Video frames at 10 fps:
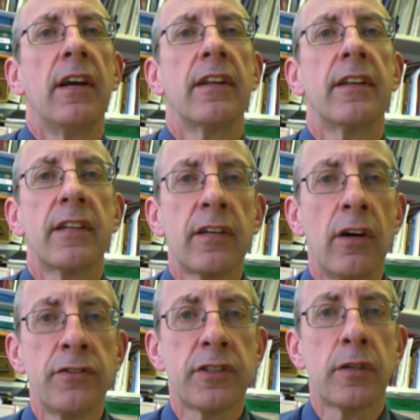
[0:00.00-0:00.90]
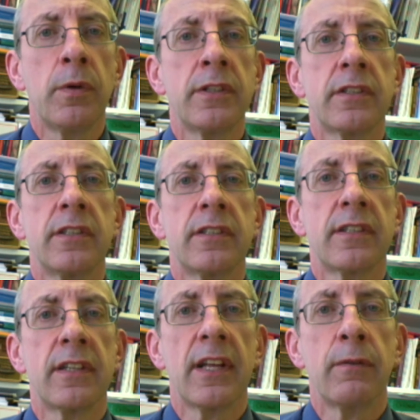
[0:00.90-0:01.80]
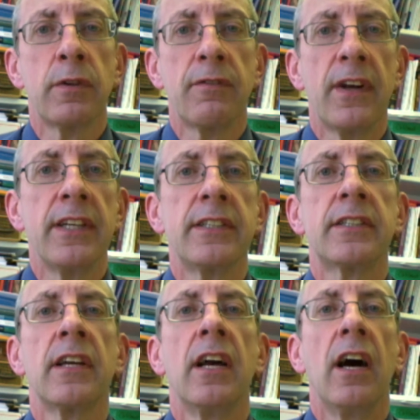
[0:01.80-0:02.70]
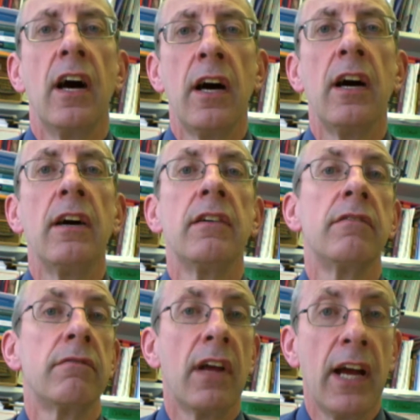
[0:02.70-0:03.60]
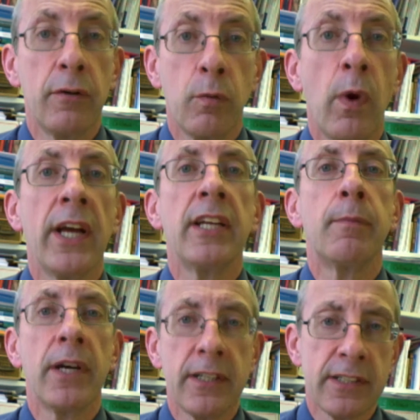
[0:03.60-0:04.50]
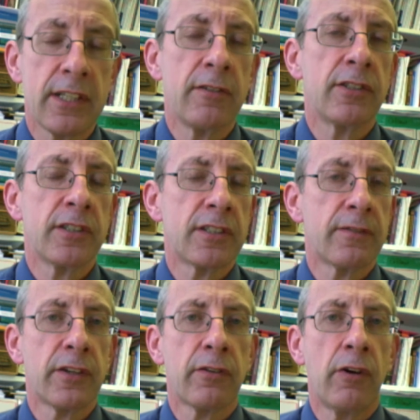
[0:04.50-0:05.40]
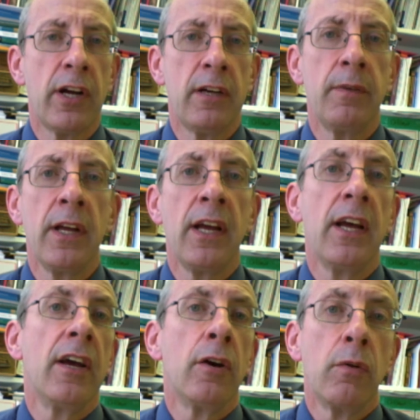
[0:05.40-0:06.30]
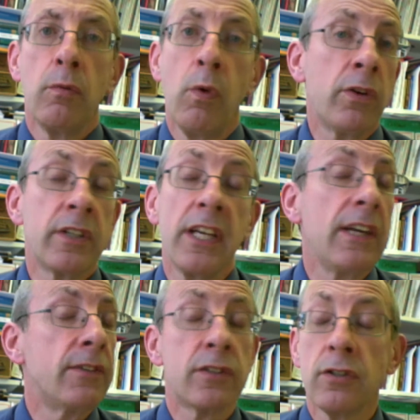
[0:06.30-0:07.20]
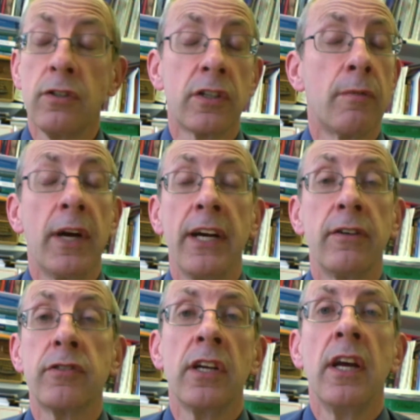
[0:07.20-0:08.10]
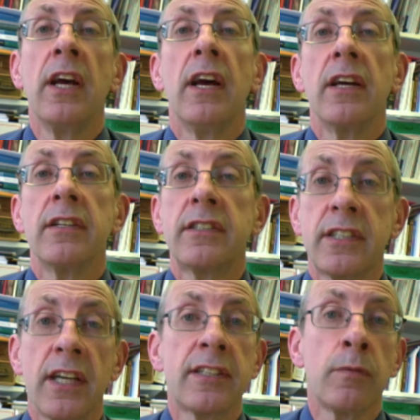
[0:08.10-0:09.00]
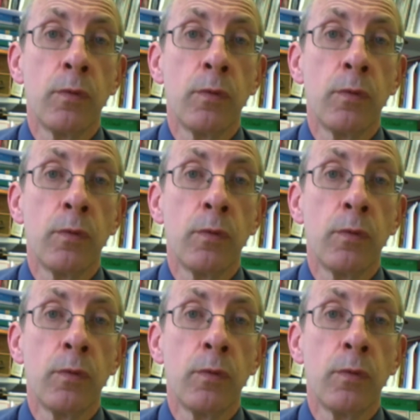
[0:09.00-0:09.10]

that the consequences that they would face are outweighed by the seriousness of the crime. One could even talk about certain